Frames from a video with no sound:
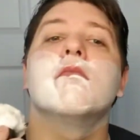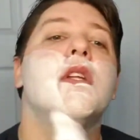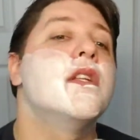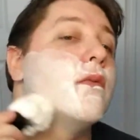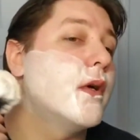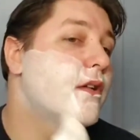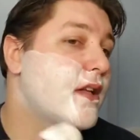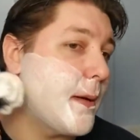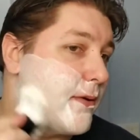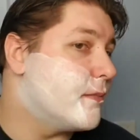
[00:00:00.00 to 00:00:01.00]
and then we just
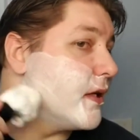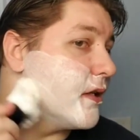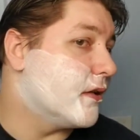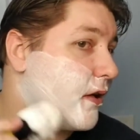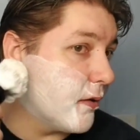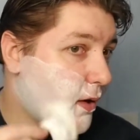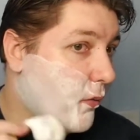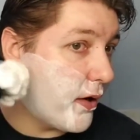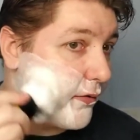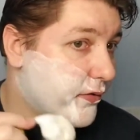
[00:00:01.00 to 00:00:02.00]
happen to be in there. My
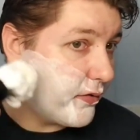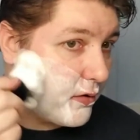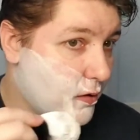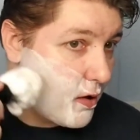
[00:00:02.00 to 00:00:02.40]
wife's